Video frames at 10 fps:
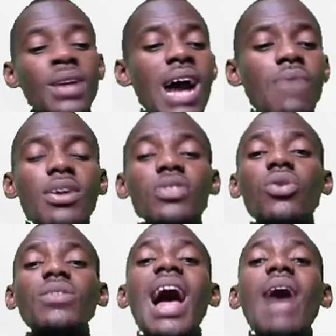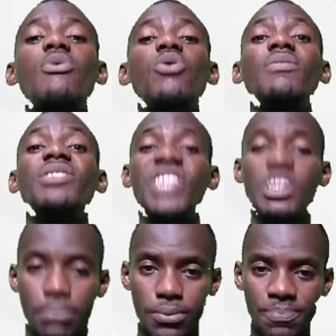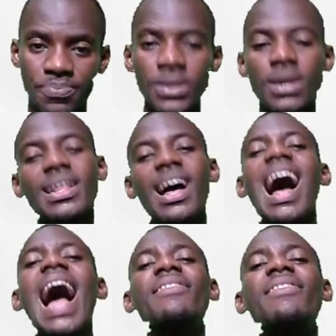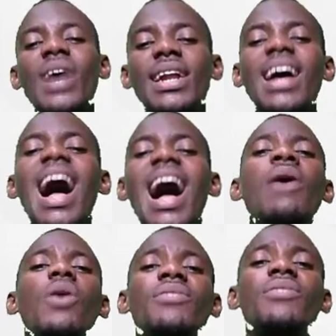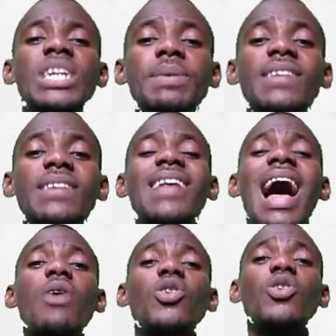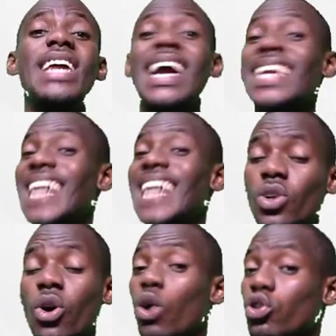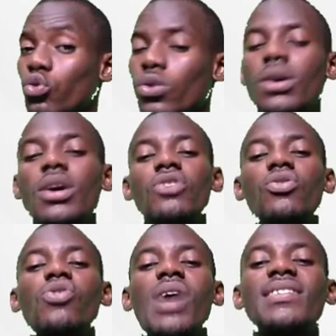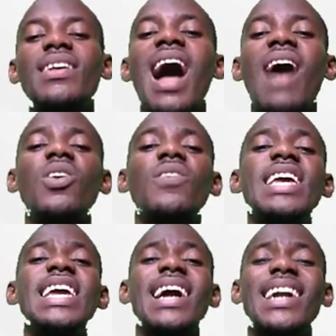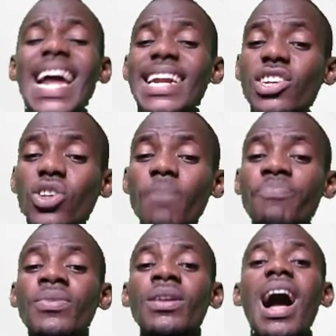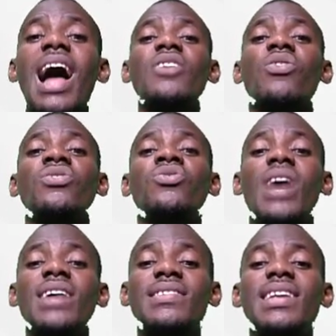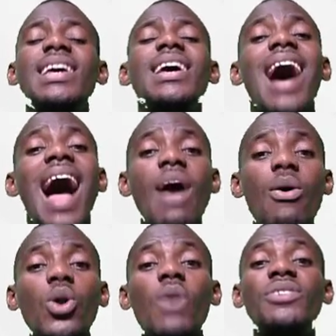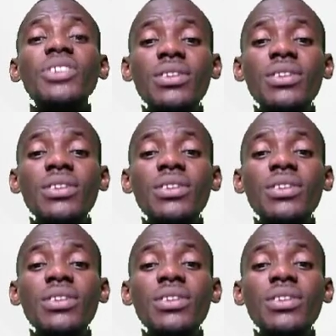and we were taught angle of dip. Now, actually, angle of dip is the angle of inclination also. So you can say angle of inclination, and you can say angle of